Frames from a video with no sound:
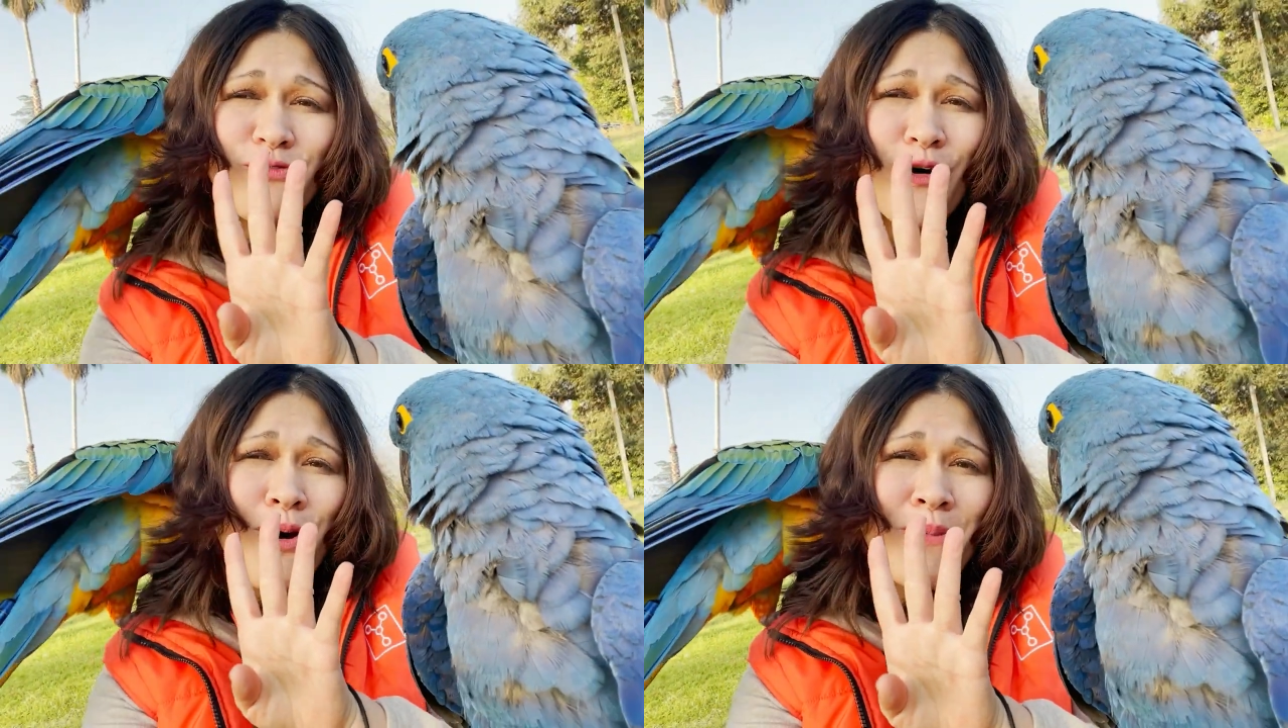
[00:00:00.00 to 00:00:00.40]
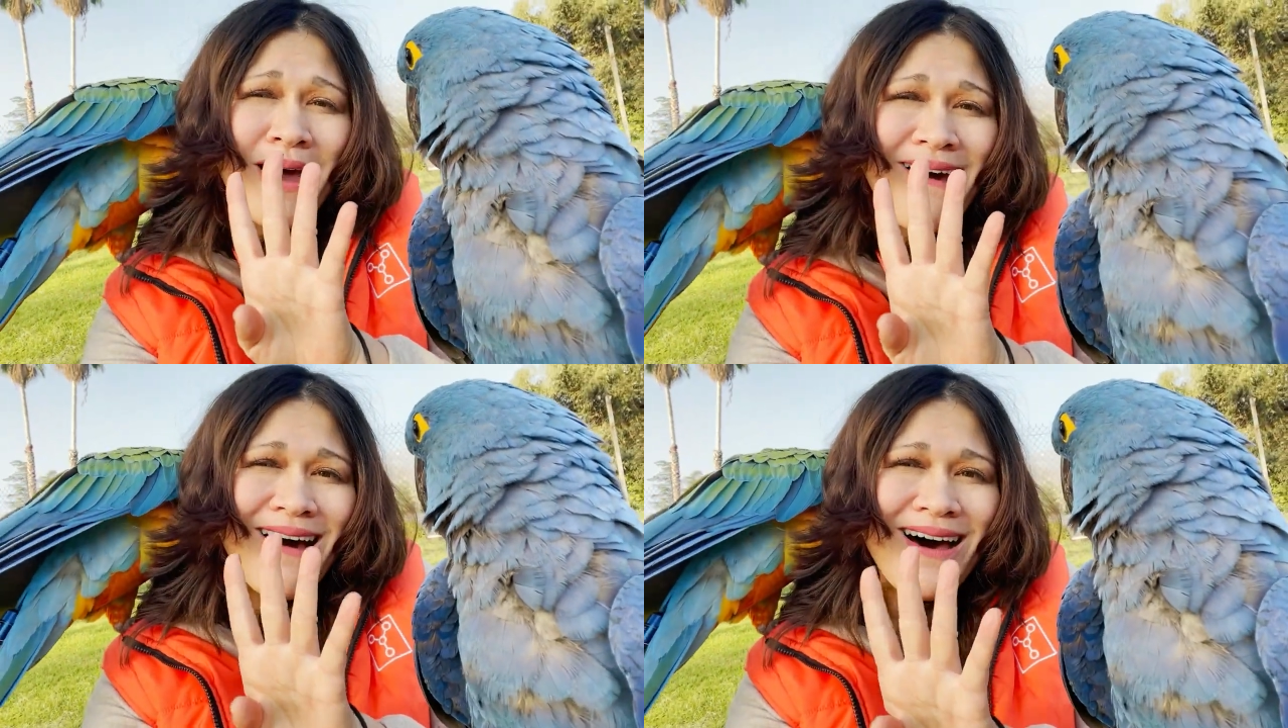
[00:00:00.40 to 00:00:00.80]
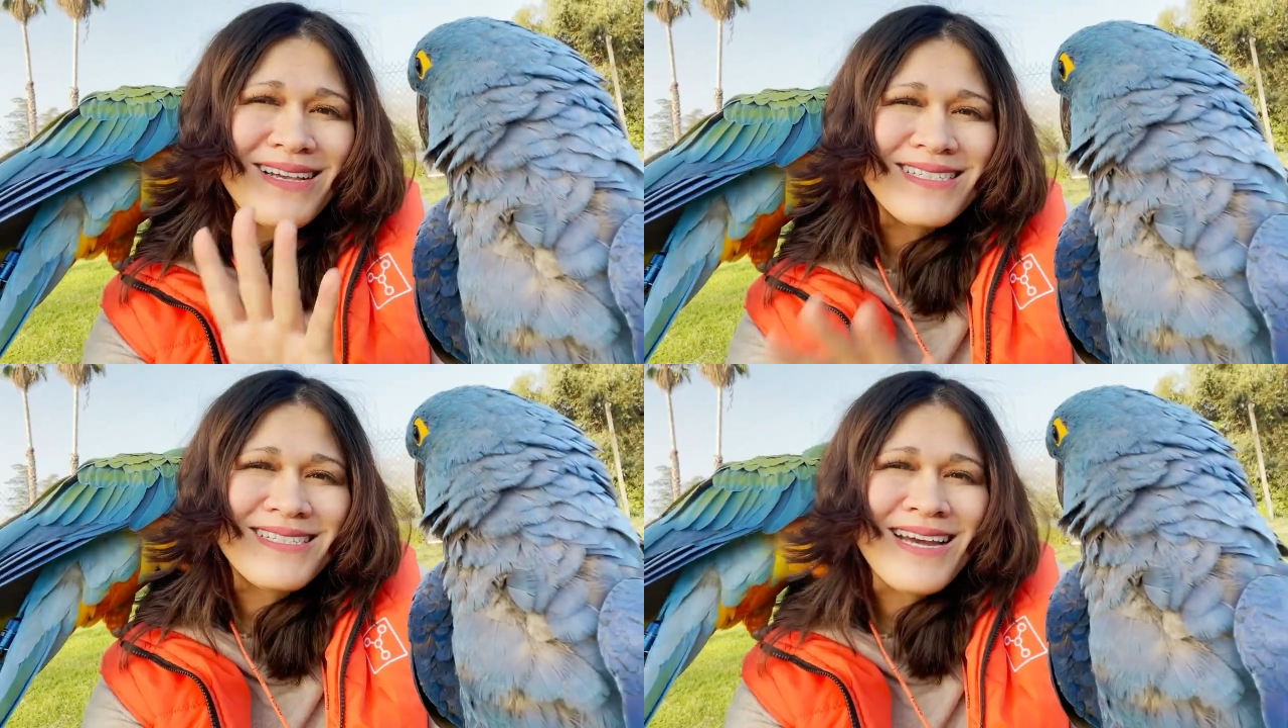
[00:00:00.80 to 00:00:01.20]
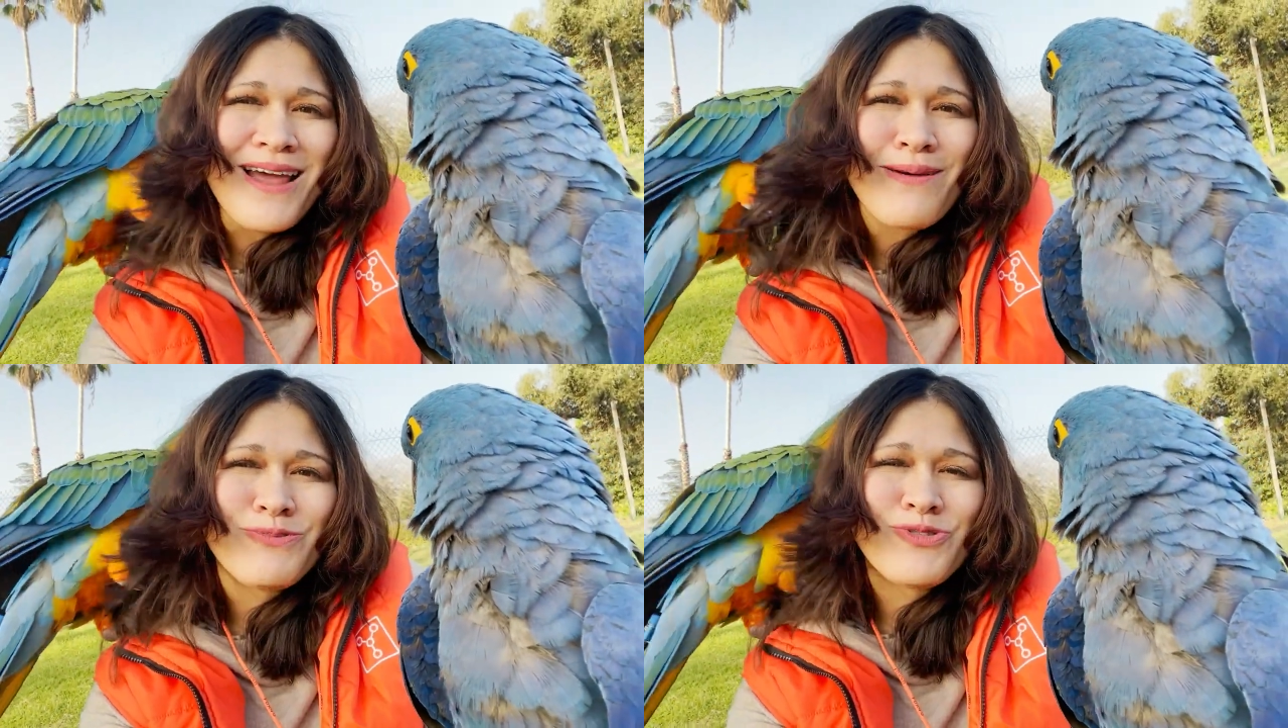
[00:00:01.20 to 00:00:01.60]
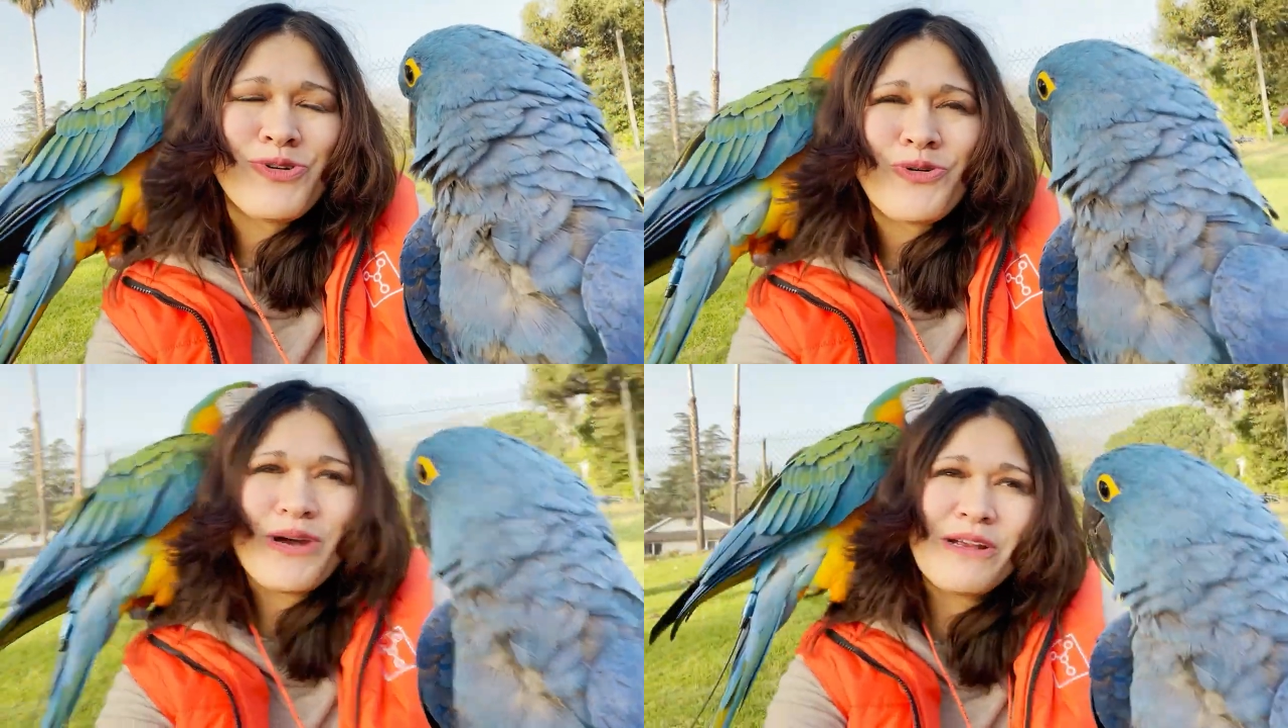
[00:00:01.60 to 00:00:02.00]
four more cars and I'm
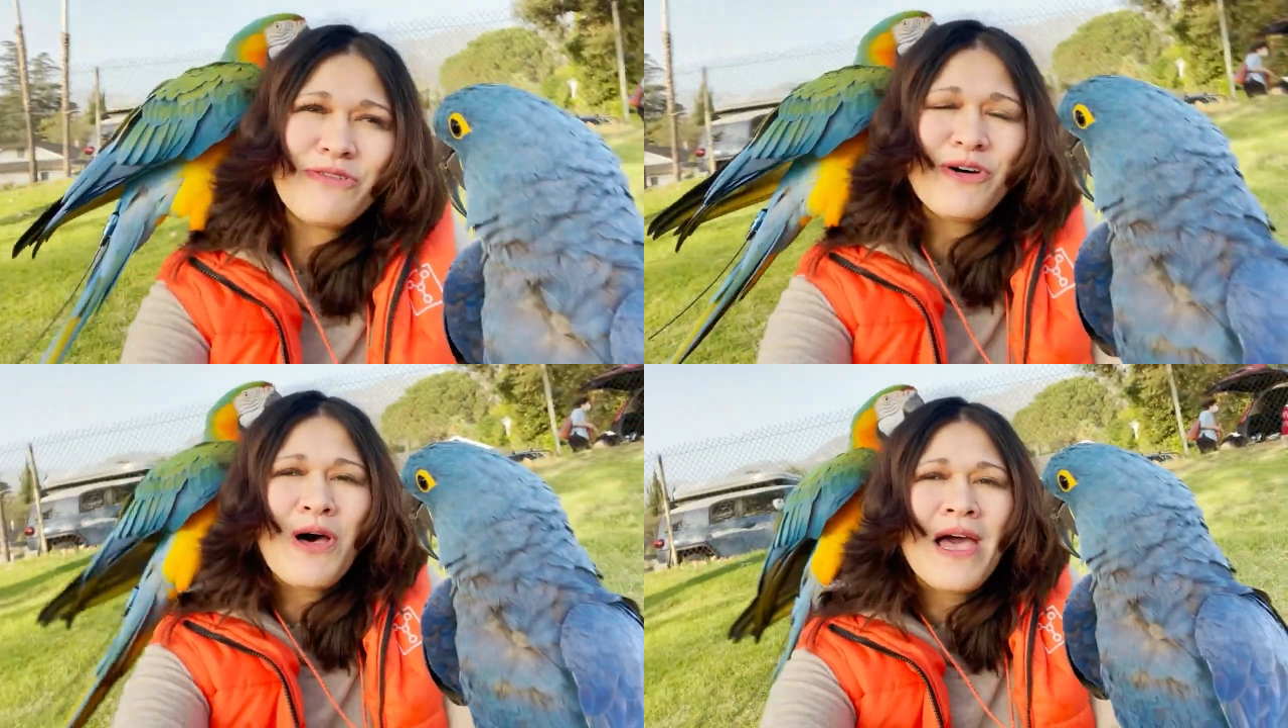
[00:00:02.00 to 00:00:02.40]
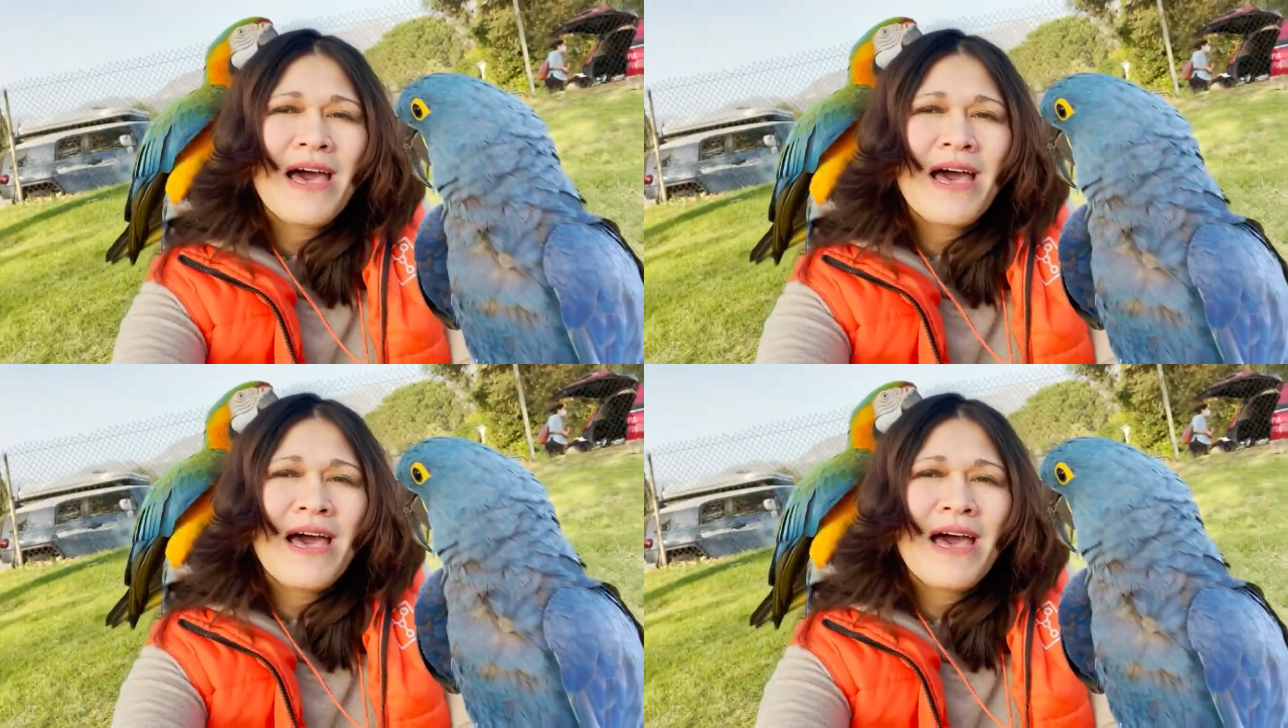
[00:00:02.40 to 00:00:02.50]
so grateful